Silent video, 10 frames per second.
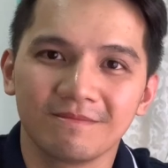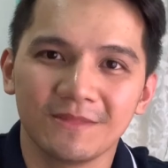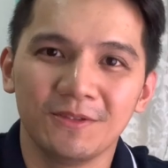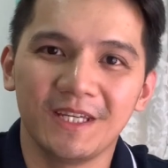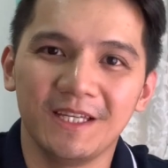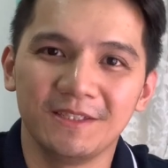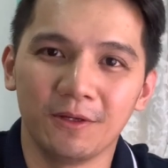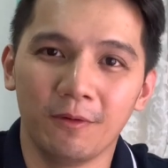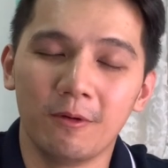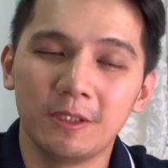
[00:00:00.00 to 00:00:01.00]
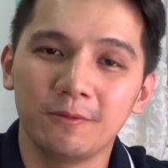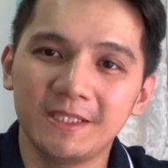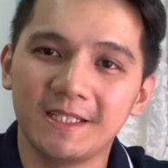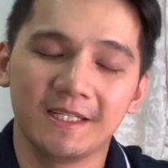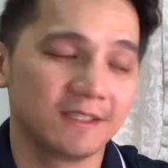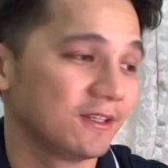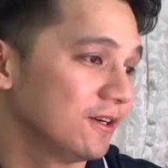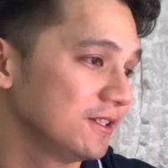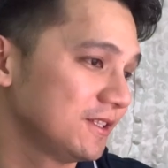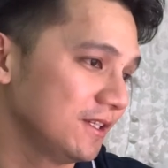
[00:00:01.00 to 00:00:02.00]
Okay, so one-way ticket
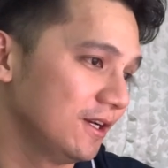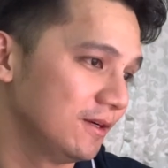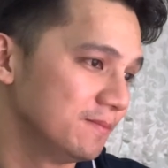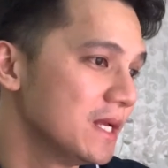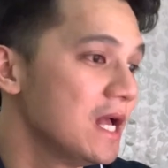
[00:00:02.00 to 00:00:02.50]
costs um,